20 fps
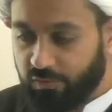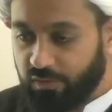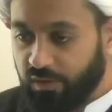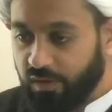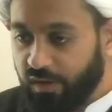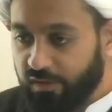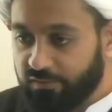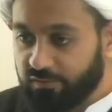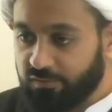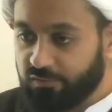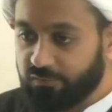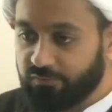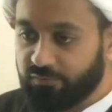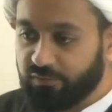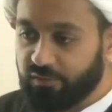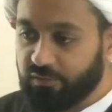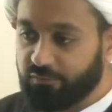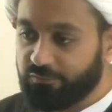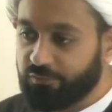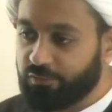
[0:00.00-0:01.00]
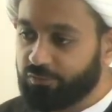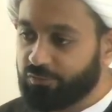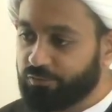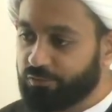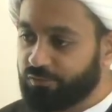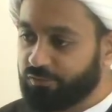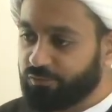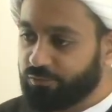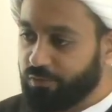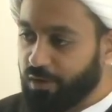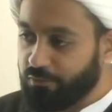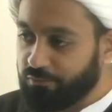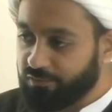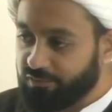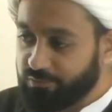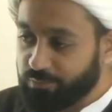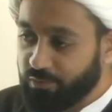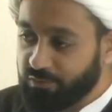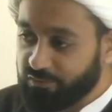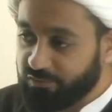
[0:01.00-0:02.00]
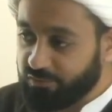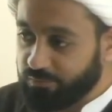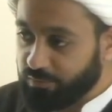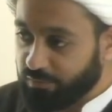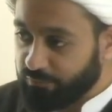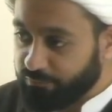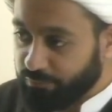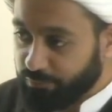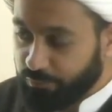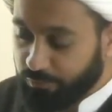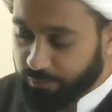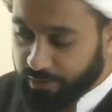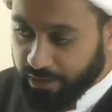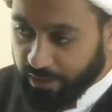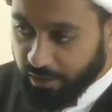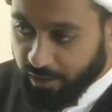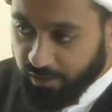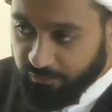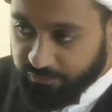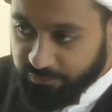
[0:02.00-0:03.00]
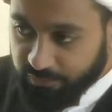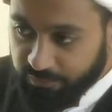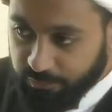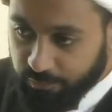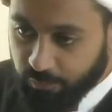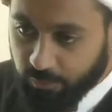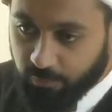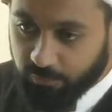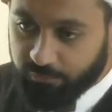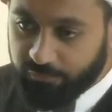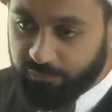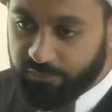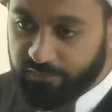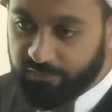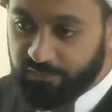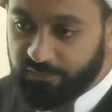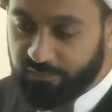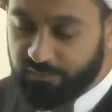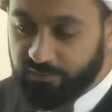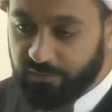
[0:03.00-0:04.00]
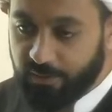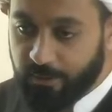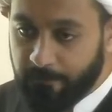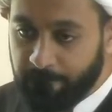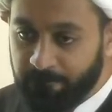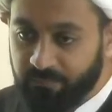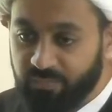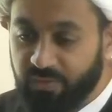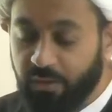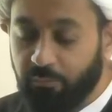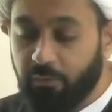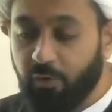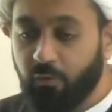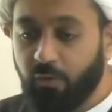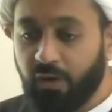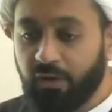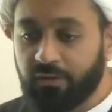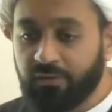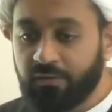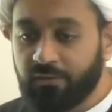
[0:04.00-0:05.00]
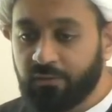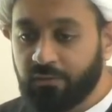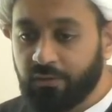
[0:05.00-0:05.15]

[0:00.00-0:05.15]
classes of individuals who are responsible for looking after the orphans. Number 1,